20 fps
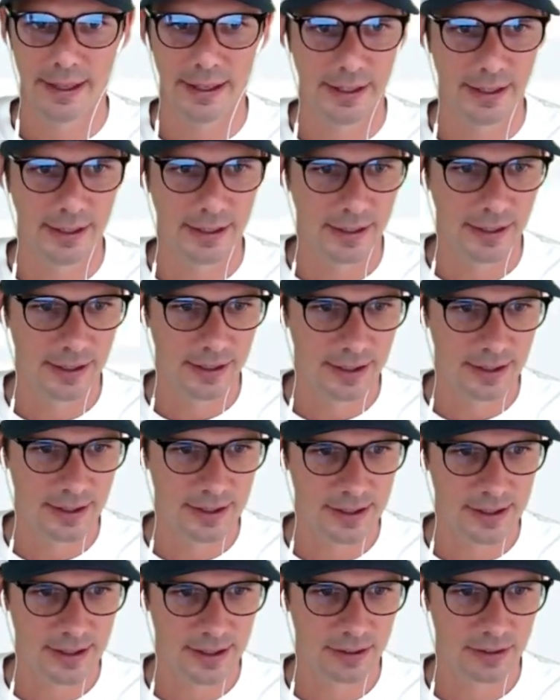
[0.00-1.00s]

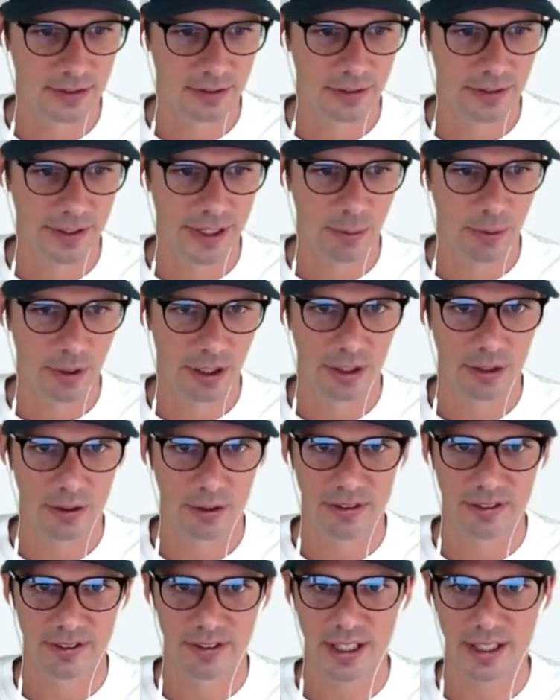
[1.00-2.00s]
and now we're going to
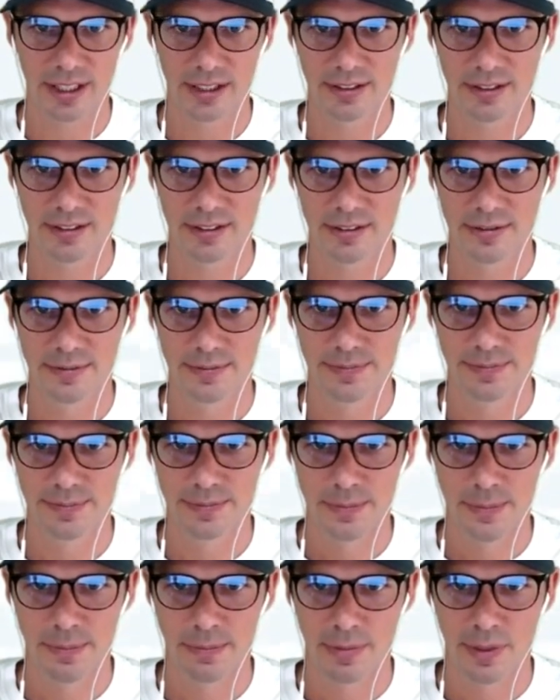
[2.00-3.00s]
go to settings,
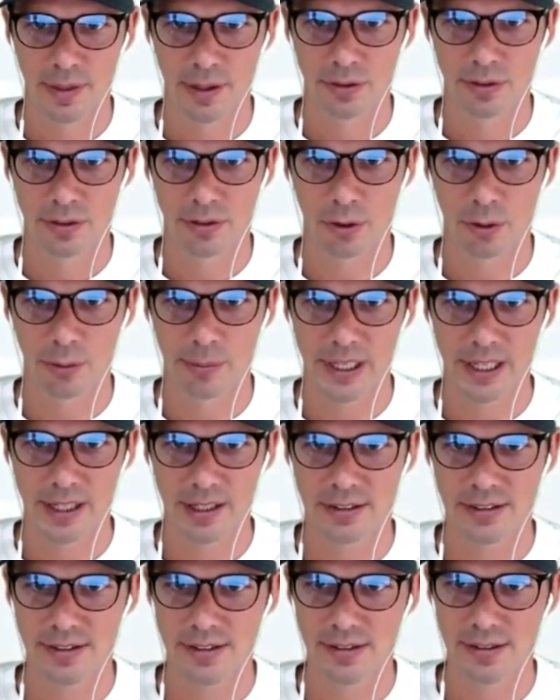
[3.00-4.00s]

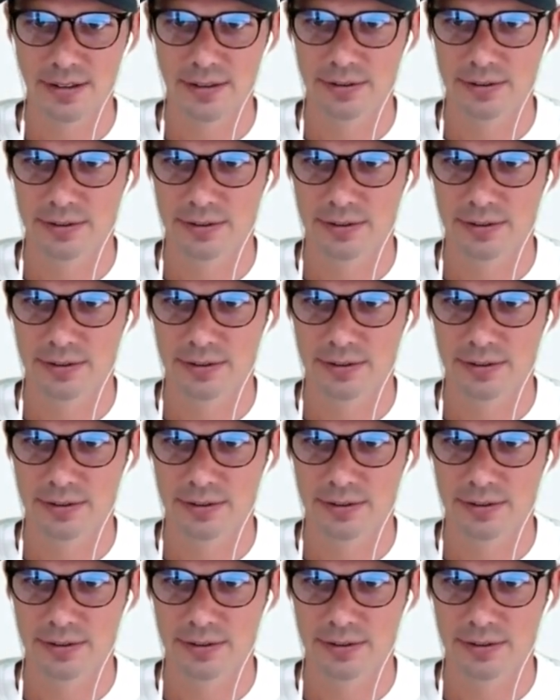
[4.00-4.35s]
domains.